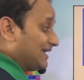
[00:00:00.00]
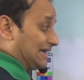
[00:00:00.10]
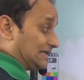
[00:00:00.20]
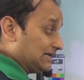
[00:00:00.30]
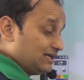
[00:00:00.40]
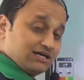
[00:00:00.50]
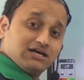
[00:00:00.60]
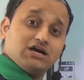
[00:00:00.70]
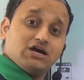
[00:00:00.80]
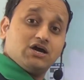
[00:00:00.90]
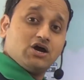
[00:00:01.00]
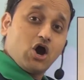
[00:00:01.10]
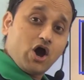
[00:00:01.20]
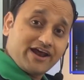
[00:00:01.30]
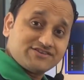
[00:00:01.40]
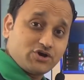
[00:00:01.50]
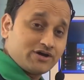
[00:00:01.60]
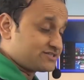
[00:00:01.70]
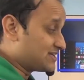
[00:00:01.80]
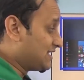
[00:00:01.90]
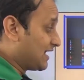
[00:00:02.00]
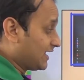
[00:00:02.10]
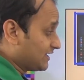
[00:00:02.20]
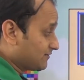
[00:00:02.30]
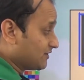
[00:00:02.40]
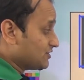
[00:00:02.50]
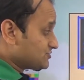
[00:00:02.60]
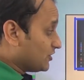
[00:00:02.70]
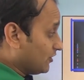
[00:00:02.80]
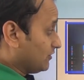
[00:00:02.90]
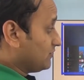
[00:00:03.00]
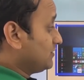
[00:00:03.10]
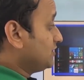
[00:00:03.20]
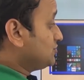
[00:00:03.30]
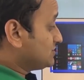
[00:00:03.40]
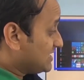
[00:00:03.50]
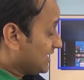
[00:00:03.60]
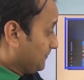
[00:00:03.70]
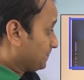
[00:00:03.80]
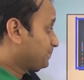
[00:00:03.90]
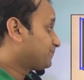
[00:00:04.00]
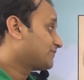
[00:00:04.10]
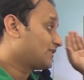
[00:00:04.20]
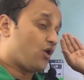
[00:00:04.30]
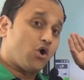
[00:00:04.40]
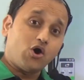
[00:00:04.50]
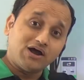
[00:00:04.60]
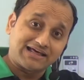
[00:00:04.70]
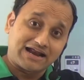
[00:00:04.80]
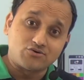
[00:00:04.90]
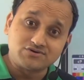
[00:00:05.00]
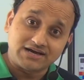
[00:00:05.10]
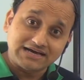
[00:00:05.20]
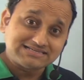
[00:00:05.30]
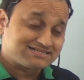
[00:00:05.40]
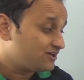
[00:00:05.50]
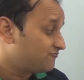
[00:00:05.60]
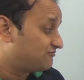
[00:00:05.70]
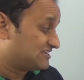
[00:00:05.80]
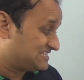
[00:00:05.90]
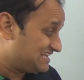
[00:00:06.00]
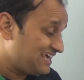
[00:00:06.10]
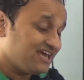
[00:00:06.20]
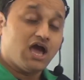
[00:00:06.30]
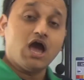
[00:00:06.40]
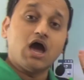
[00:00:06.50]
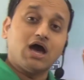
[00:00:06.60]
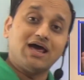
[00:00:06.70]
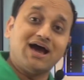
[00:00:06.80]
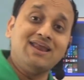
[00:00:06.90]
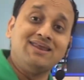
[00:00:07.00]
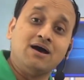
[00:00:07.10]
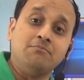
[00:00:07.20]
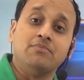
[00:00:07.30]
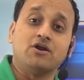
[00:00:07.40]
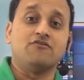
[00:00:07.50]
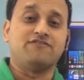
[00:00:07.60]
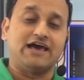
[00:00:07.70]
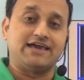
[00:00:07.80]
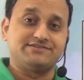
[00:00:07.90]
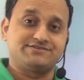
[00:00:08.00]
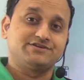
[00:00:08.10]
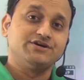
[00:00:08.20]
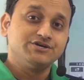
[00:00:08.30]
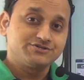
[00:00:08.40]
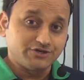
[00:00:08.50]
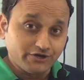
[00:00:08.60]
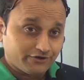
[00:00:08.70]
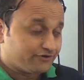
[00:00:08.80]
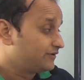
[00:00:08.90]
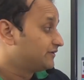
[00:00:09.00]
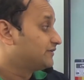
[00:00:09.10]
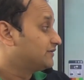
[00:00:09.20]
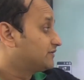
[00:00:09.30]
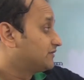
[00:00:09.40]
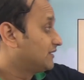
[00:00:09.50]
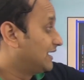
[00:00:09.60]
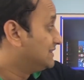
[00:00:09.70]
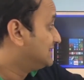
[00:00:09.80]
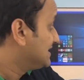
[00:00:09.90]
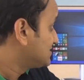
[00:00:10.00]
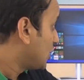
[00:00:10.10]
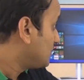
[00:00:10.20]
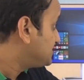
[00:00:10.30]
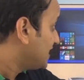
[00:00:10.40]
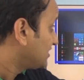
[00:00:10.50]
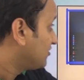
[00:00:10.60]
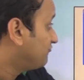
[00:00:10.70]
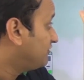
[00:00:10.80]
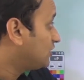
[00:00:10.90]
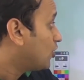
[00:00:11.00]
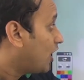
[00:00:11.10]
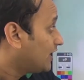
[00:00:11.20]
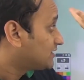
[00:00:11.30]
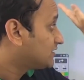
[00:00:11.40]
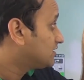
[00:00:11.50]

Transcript: get a horizontal line. So you see all around us we see a number of lines. So in this object we got